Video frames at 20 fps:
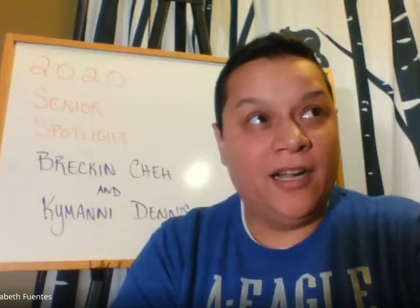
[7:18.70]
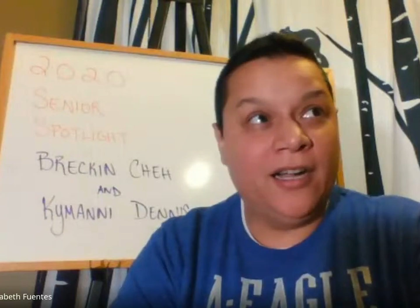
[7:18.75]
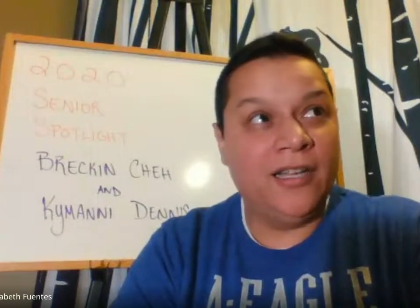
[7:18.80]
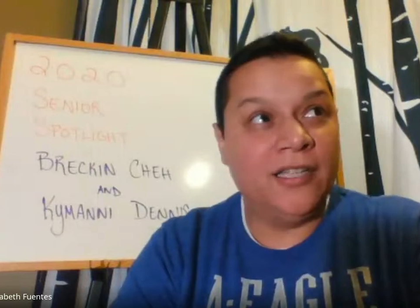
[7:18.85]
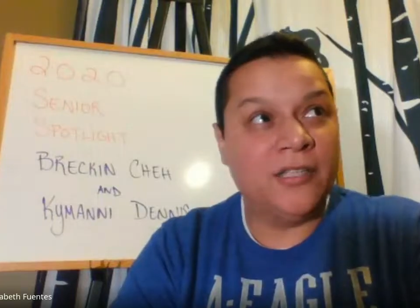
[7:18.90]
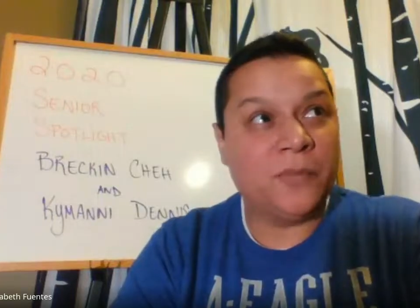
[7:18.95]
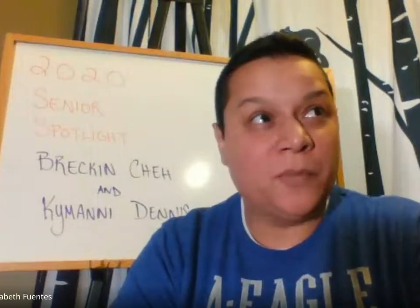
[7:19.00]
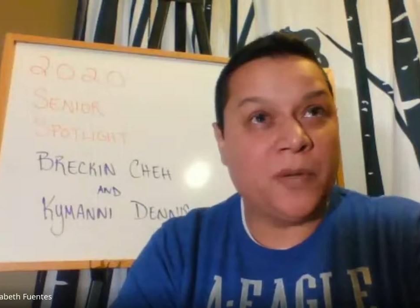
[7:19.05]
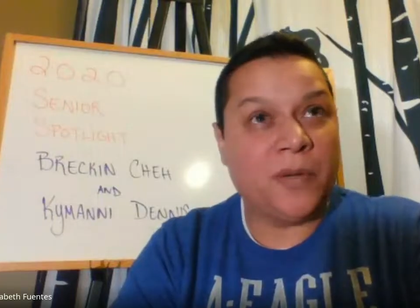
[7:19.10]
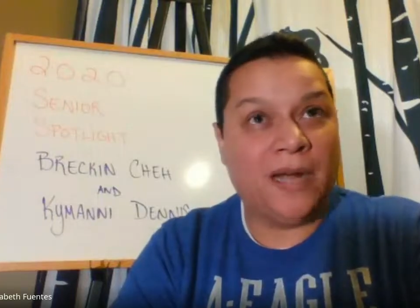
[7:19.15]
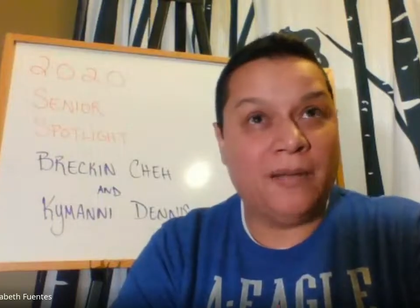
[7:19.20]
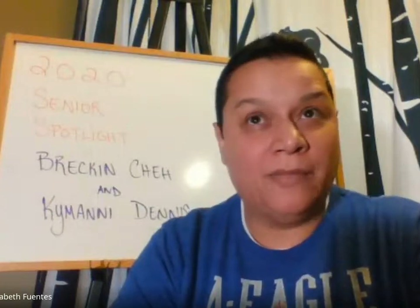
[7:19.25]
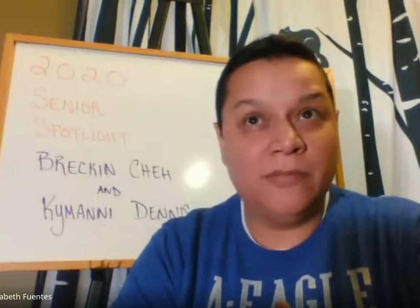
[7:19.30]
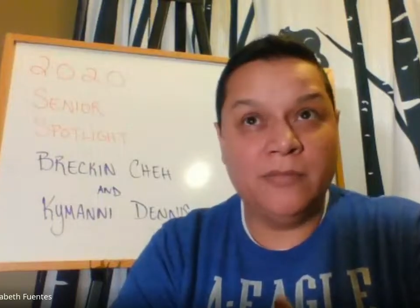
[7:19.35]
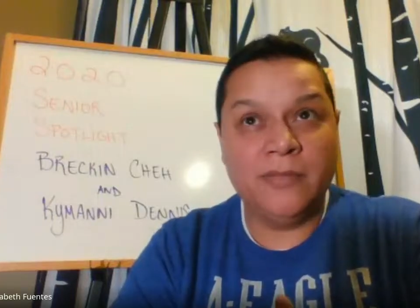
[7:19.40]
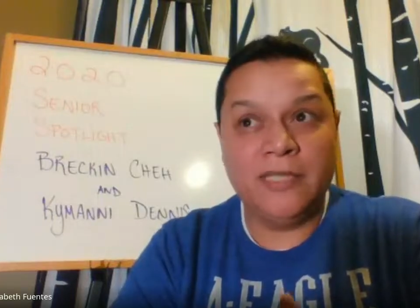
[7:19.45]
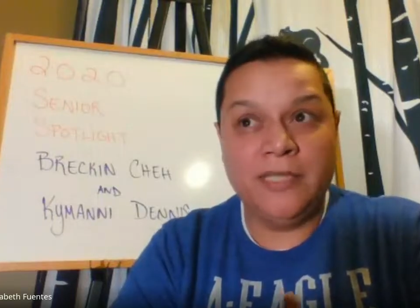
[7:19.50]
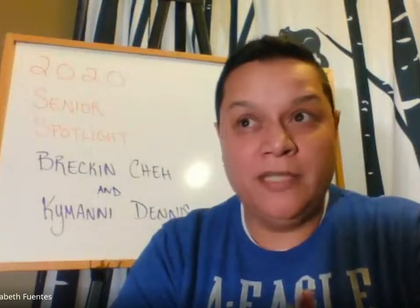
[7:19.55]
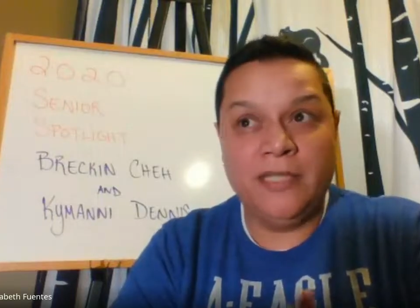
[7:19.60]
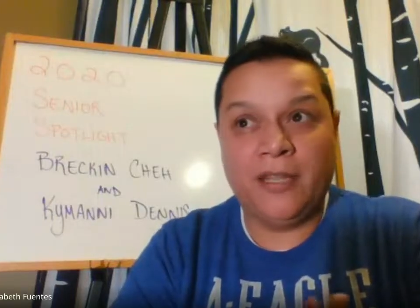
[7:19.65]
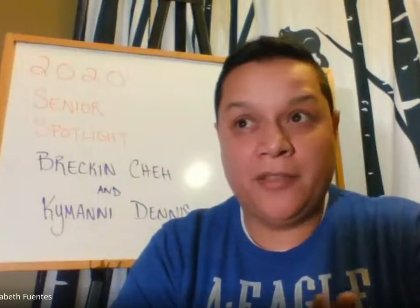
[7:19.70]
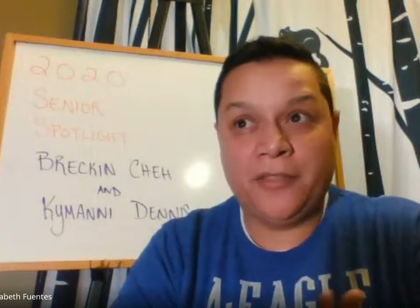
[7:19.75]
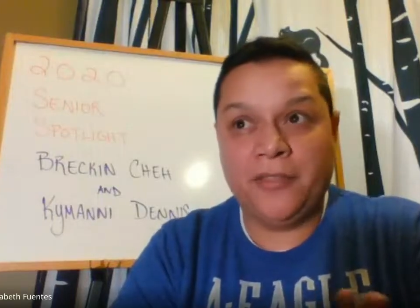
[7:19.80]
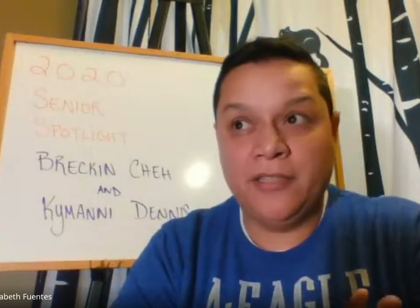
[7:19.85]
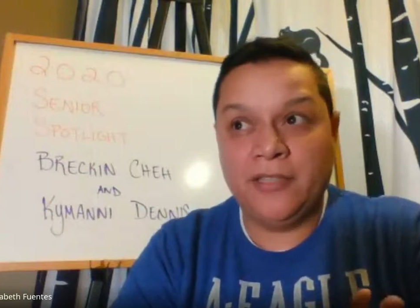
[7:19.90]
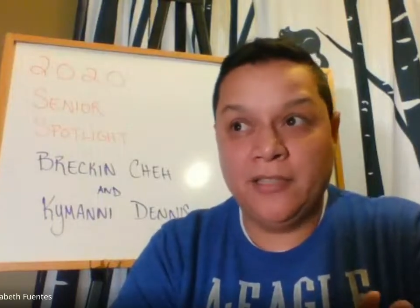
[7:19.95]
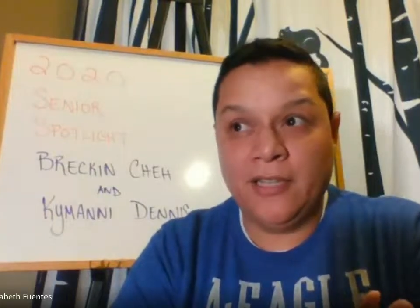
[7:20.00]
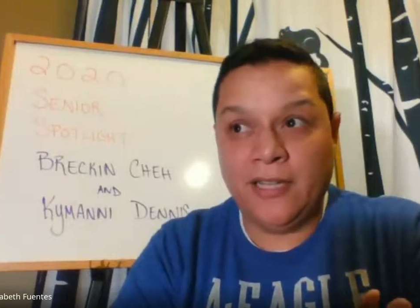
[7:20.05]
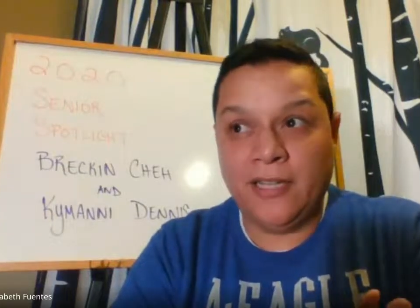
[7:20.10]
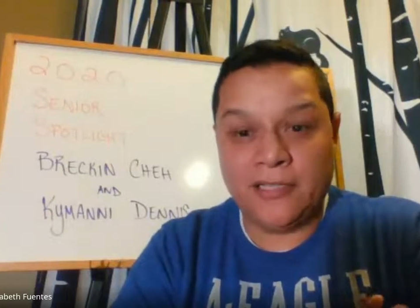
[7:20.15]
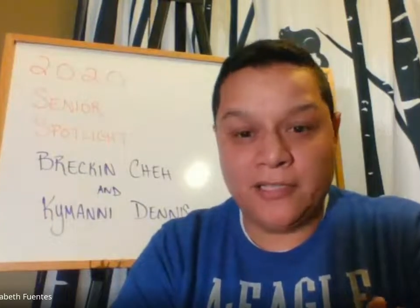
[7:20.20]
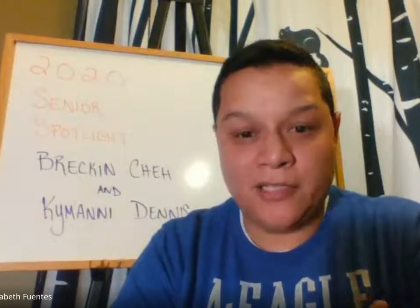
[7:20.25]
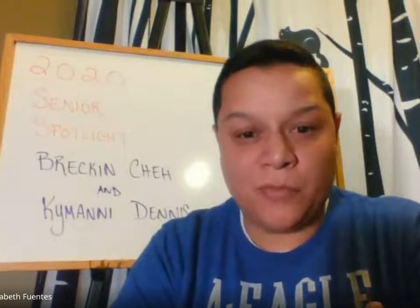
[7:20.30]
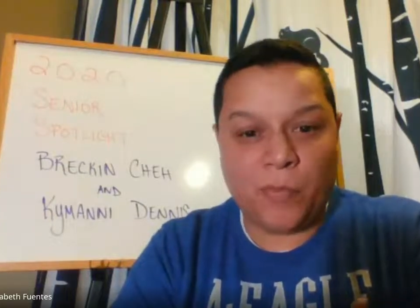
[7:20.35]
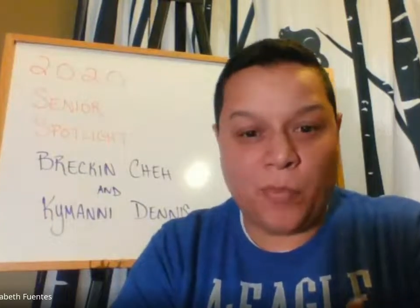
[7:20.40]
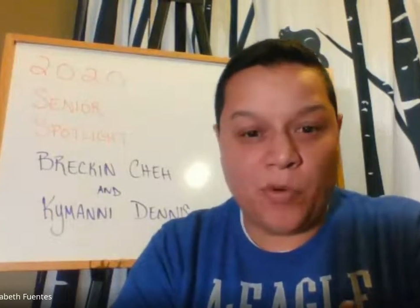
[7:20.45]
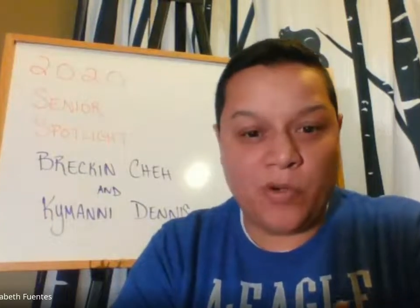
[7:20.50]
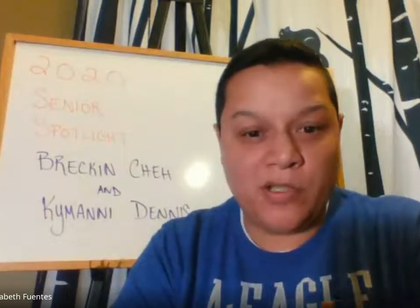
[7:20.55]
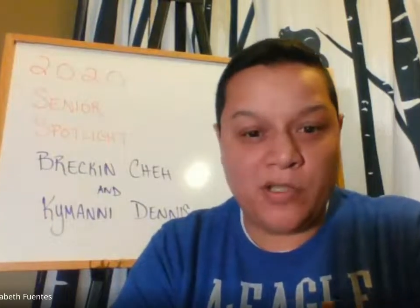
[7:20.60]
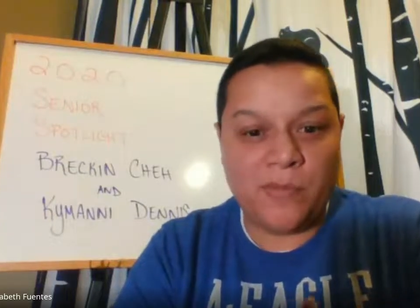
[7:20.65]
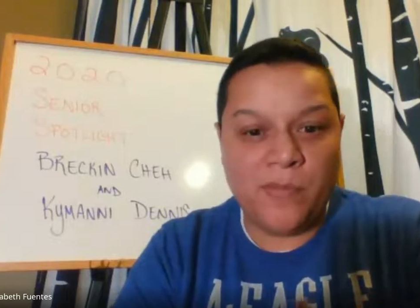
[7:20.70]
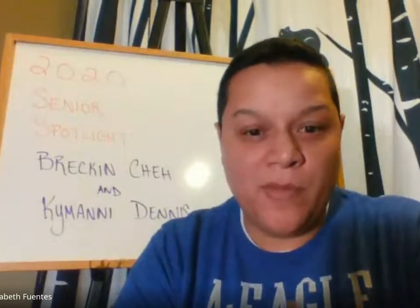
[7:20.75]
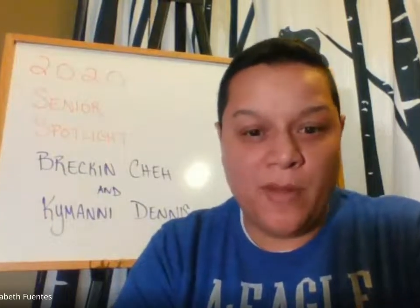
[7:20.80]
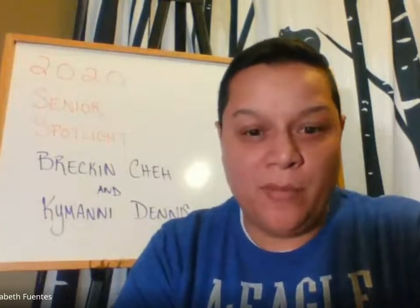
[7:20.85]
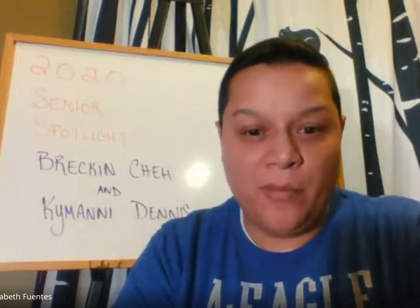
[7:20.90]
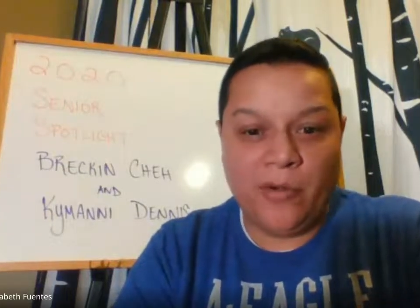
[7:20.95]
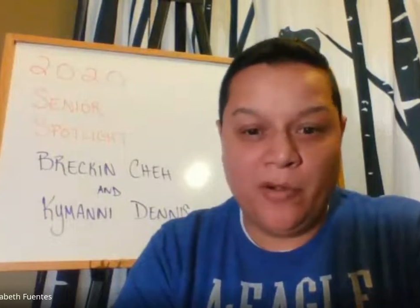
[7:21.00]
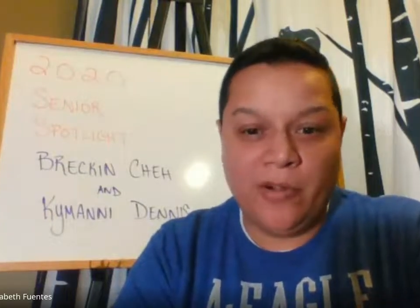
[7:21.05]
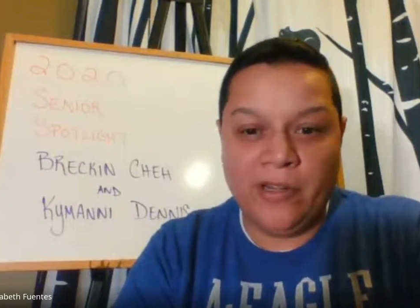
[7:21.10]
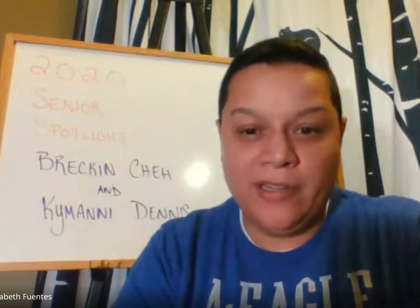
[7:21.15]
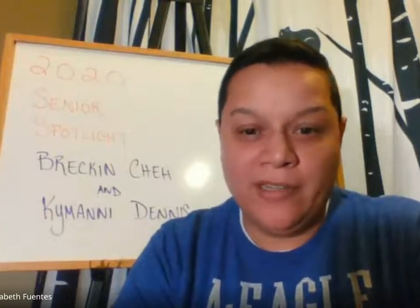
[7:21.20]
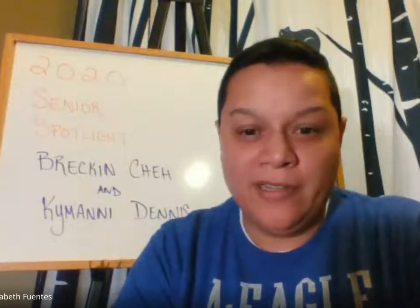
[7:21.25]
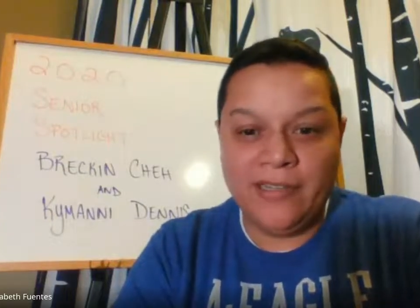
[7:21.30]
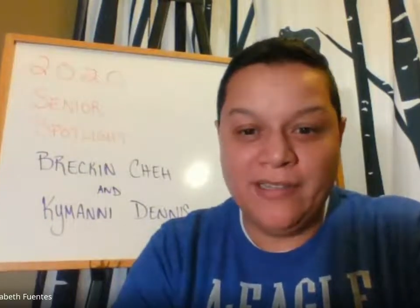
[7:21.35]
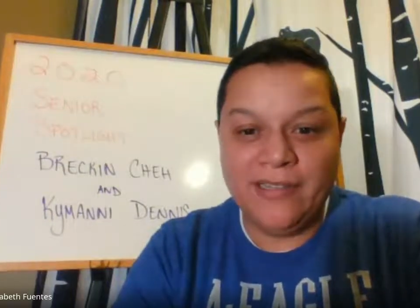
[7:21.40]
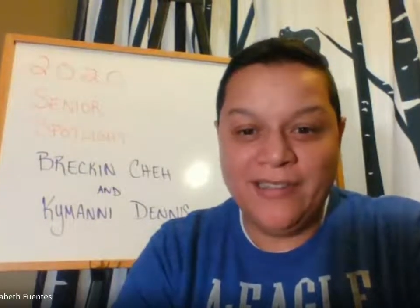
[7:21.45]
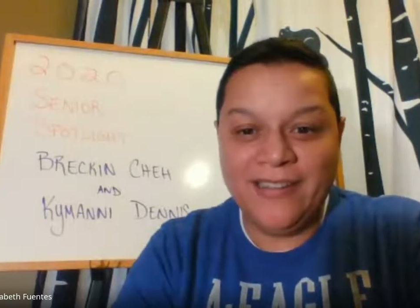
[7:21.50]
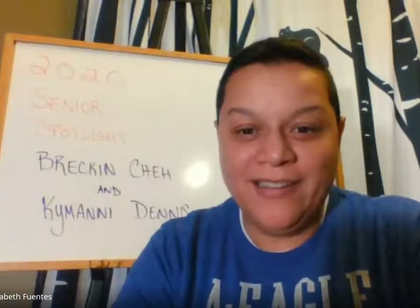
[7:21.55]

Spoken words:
is probably nothing like a sports memory